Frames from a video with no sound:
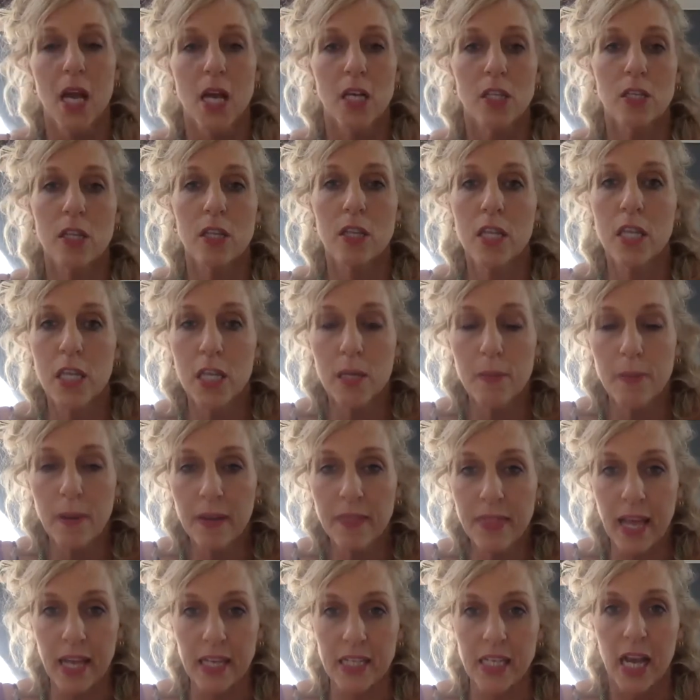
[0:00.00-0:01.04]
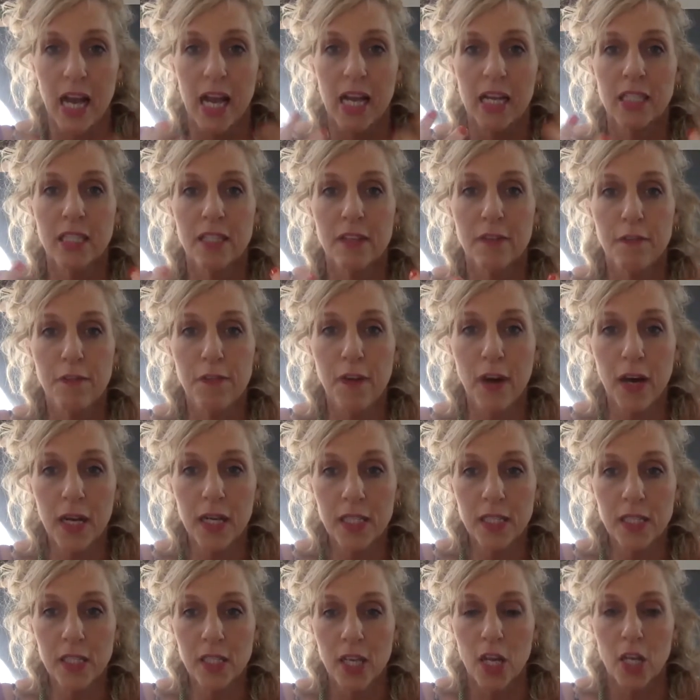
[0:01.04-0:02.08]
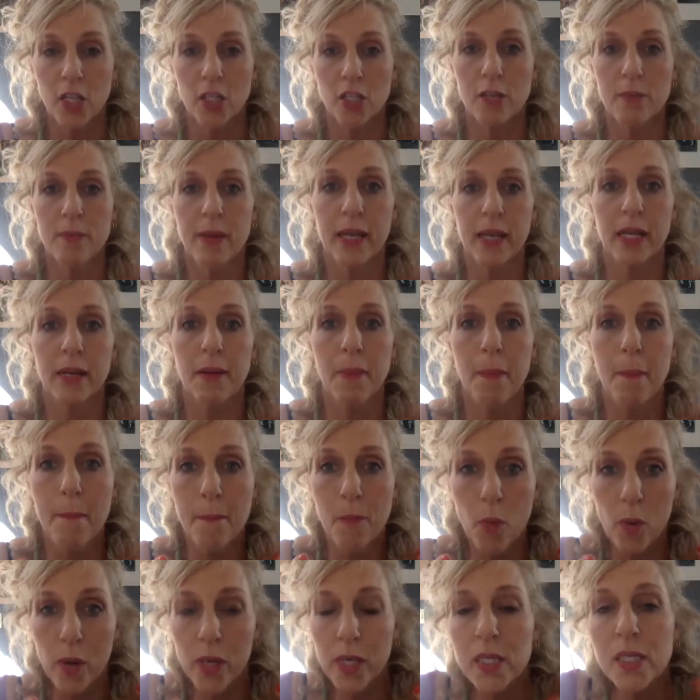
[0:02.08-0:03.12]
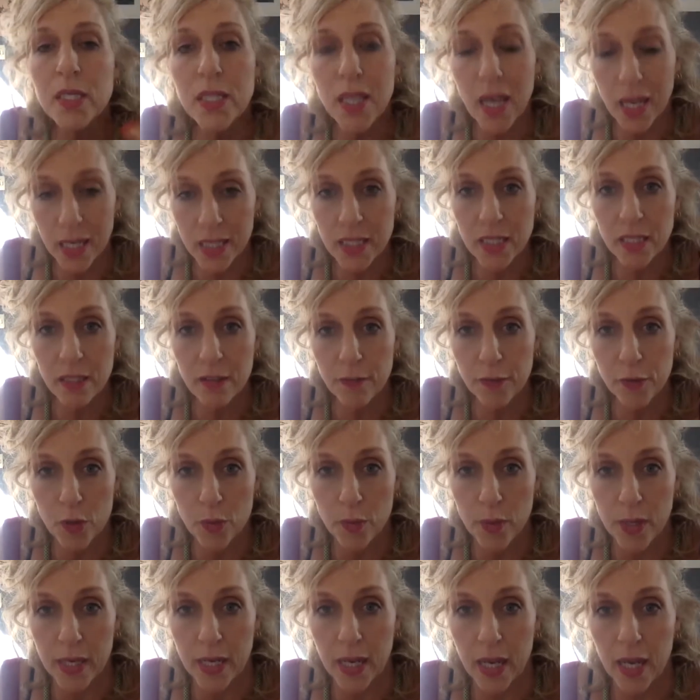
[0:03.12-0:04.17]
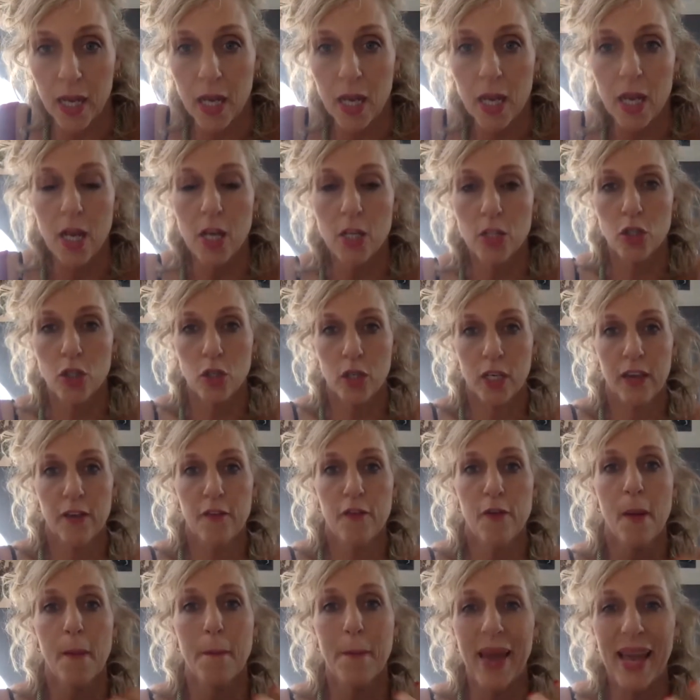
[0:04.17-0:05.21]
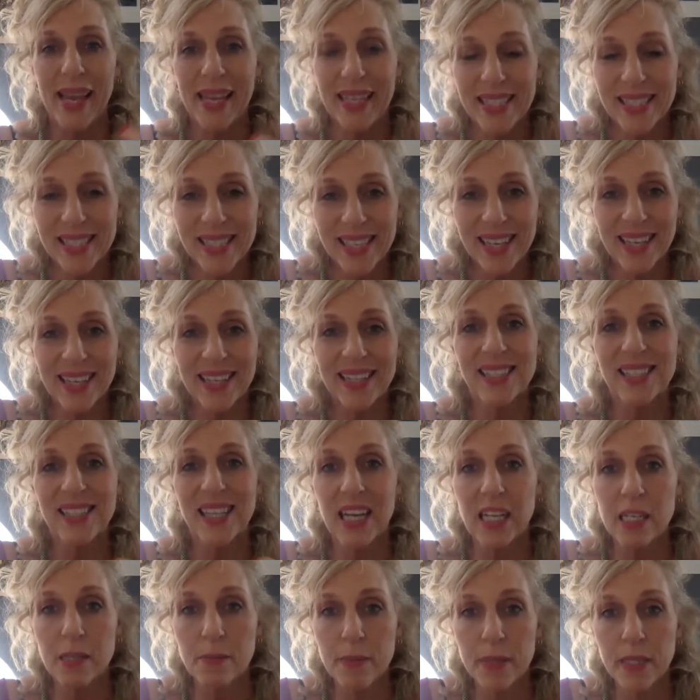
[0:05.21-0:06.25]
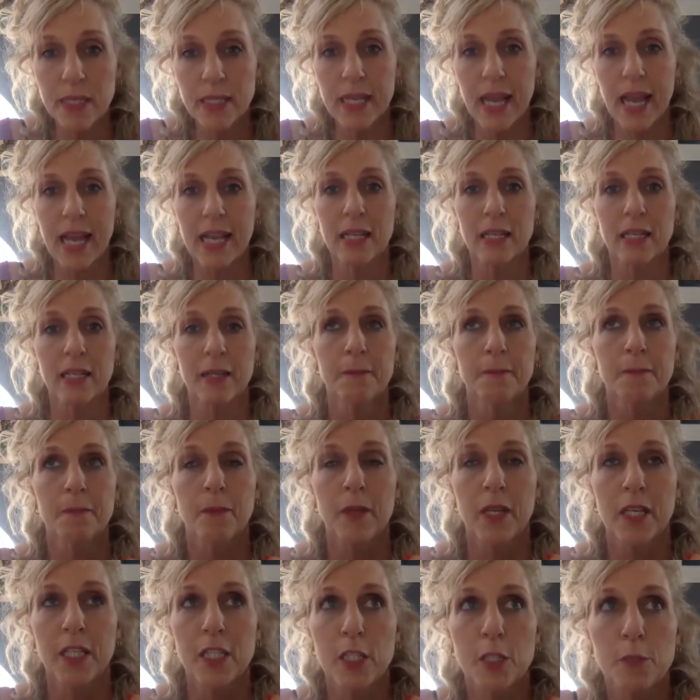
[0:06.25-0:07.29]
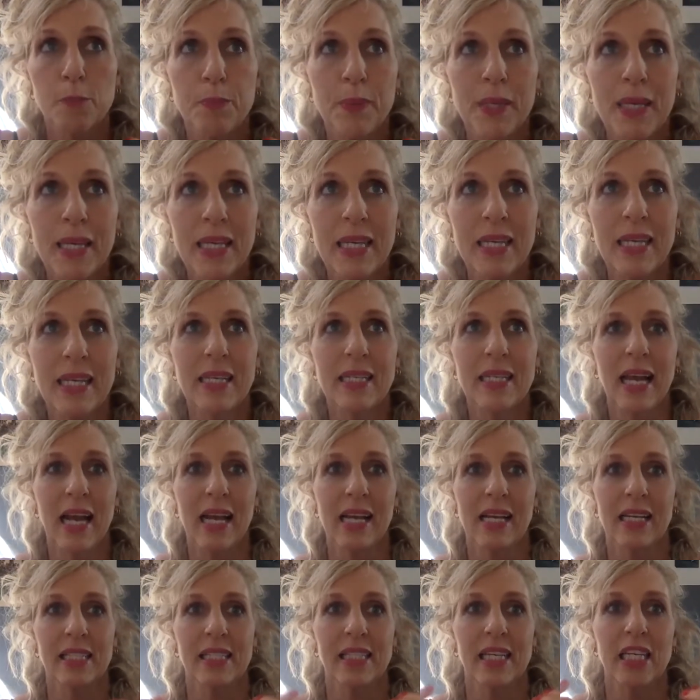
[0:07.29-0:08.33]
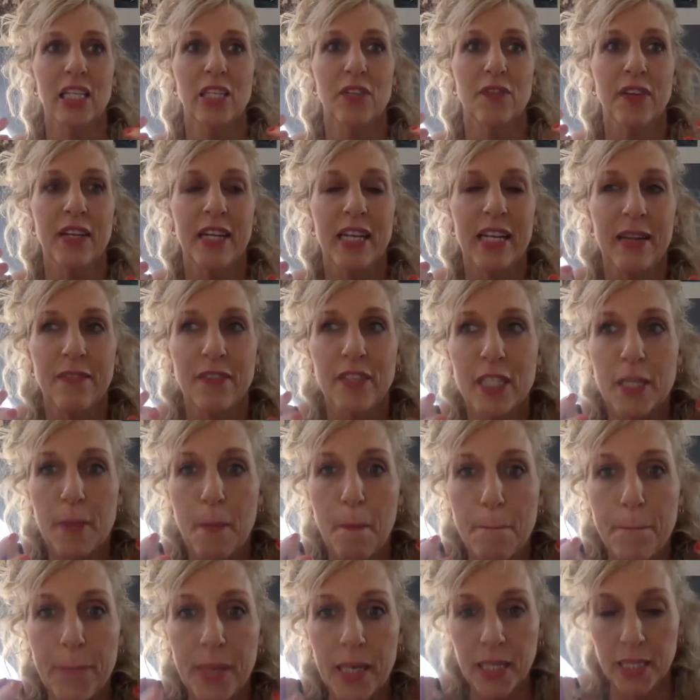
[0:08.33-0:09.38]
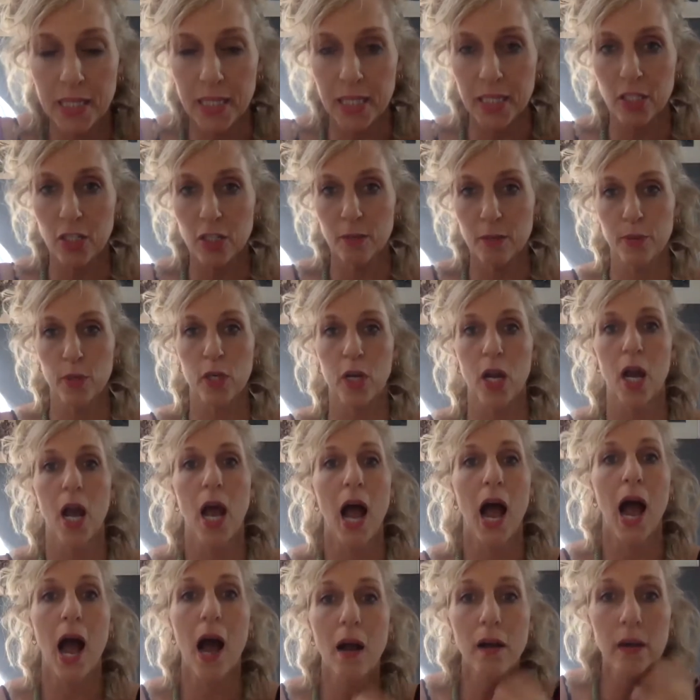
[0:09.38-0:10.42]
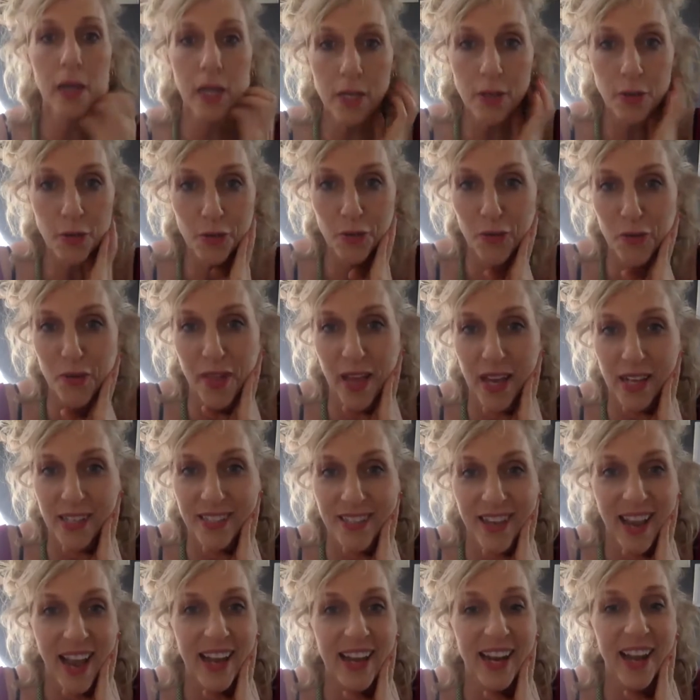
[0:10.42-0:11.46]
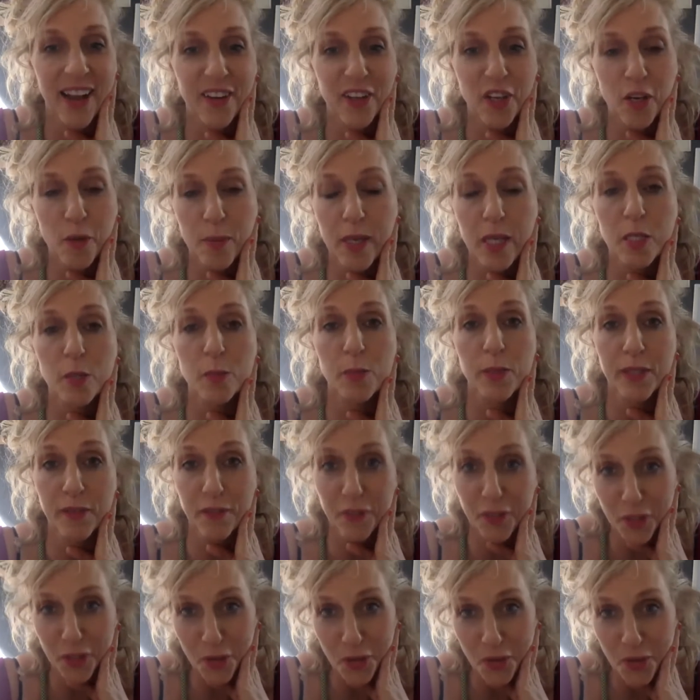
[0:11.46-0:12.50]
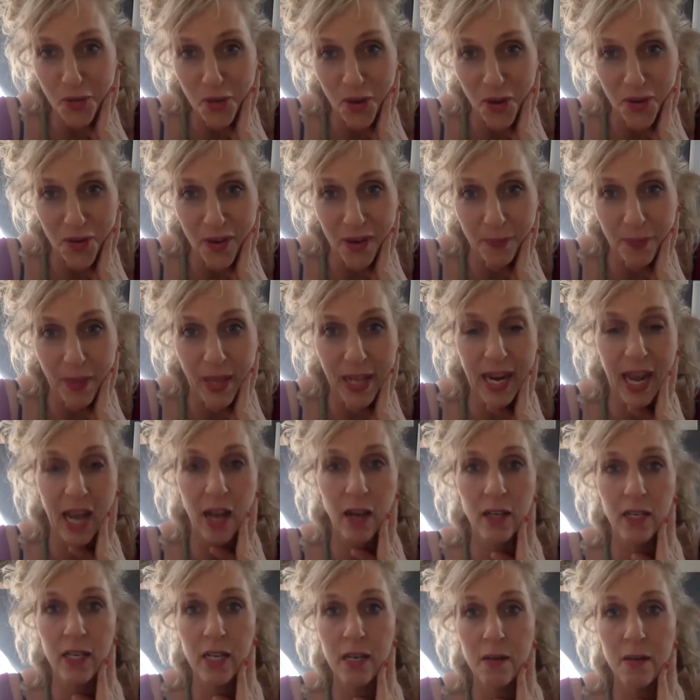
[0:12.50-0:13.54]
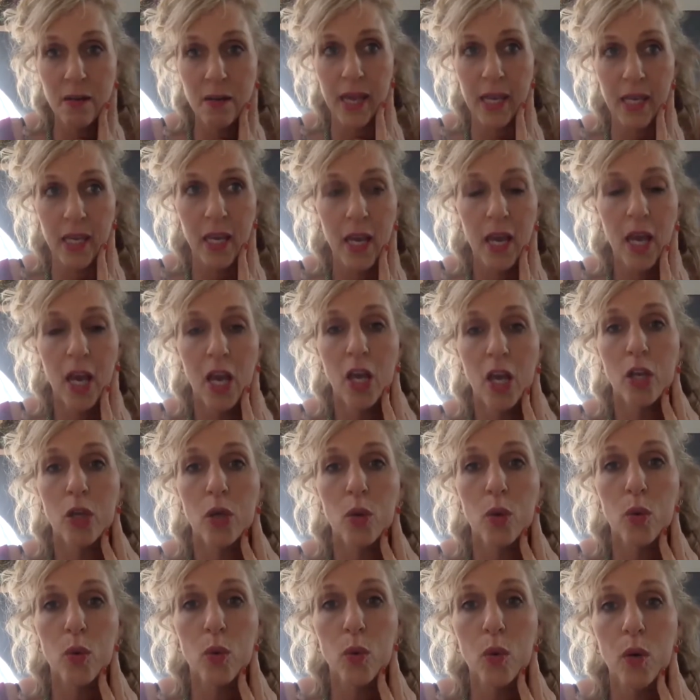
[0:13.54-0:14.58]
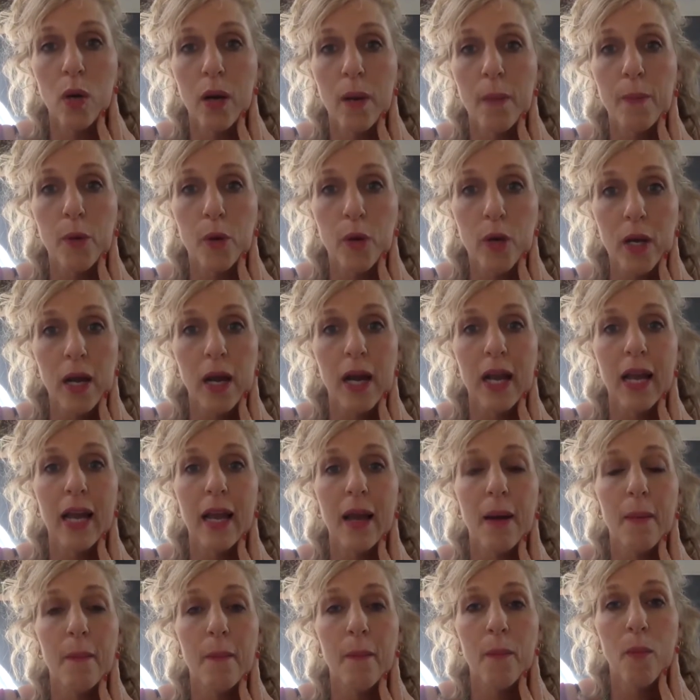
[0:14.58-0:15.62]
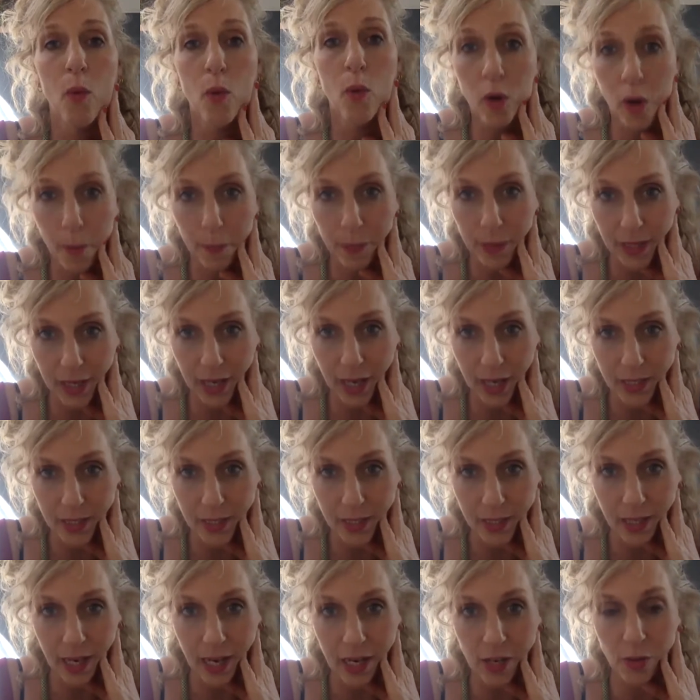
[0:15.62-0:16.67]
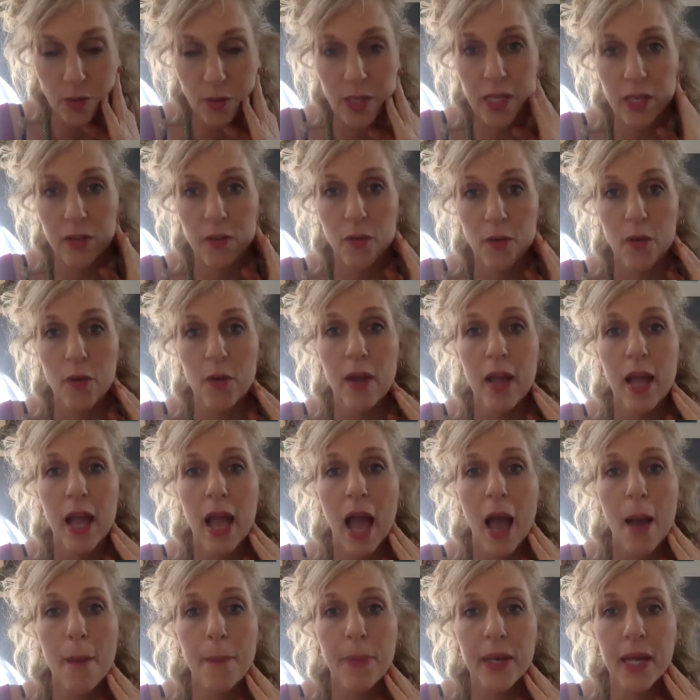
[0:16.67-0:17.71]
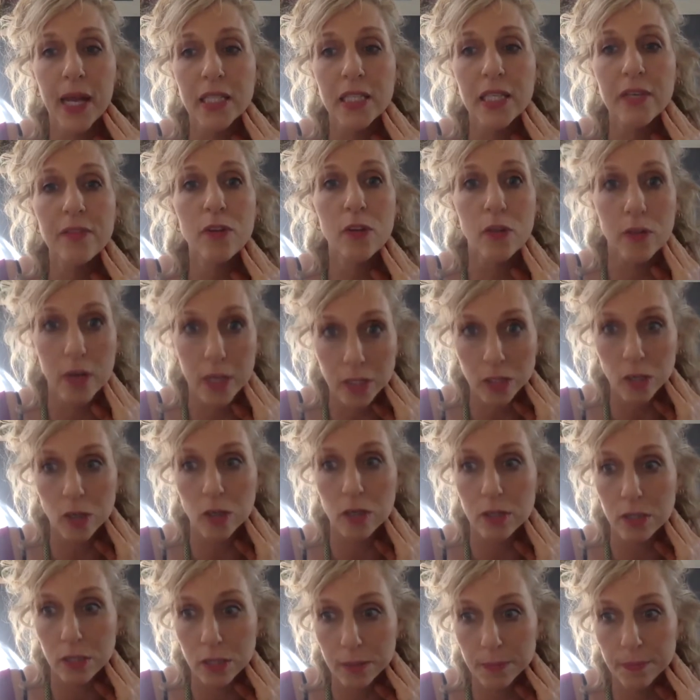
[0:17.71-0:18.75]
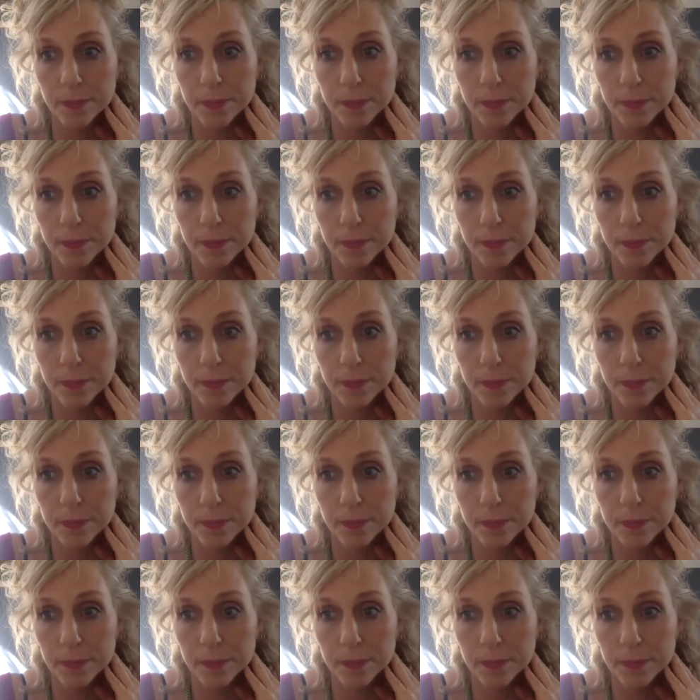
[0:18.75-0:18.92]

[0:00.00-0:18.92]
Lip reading: So think about that, a device to make it more exciting for the reader, to give pace and excitement and speed and a sense of inevitability to your book. How can you do that? And how can it be specific to your genre? And how can it make your book more complicated and your hero up against even greater odds?